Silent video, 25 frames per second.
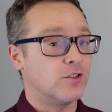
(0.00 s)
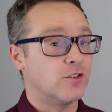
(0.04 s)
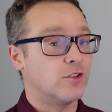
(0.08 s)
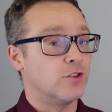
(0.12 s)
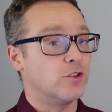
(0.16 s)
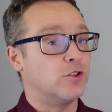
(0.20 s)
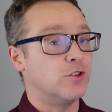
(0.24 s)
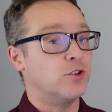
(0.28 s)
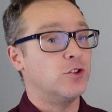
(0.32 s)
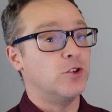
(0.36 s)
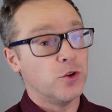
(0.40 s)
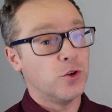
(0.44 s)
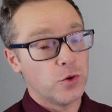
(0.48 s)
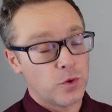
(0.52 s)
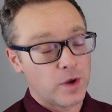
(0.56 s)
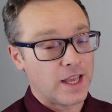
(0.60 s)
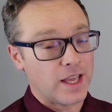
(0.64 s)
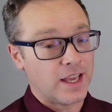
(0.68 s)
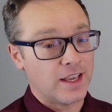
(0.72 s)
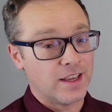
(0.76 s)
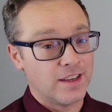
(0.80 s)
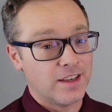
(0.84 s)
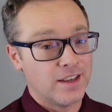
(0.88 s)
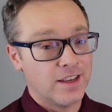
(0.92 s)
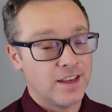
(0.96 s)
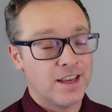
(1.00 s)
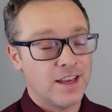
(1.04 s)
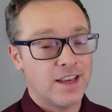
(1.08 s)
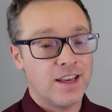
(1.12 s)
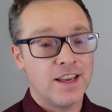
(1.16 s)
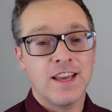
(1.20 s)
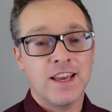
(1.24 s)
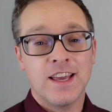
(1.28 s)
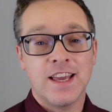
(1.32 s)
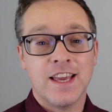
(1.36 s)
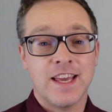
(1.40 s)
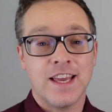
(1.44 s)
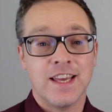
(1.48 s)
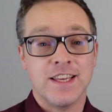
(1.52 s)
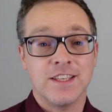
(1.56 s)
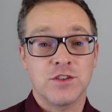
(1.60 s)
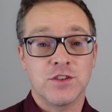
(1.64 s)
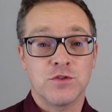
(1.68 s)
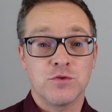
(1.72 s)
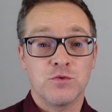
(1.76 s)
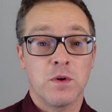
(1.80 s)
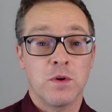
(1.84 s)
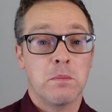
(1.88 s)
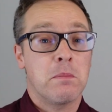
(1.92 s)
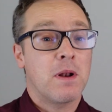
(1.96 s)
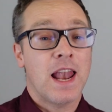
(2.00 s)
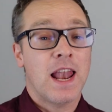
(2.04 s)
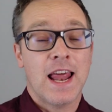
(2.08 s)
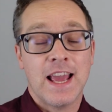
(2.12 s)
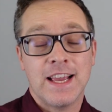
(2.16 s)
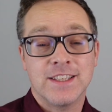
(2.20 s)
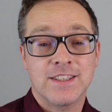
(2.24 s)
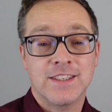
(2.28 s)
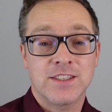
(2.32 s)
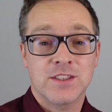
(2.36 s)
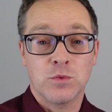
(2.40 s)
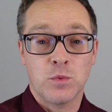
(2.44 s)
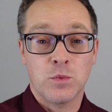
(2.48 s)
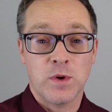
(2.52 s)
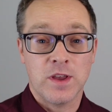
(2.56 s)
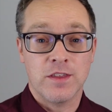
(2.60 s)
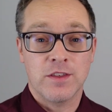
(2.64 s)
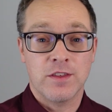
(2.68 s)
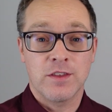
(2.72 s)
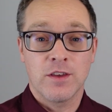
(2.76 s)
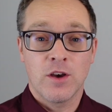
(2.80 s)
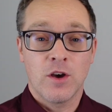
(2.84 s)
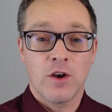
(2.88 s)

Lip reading: the doing is replaced with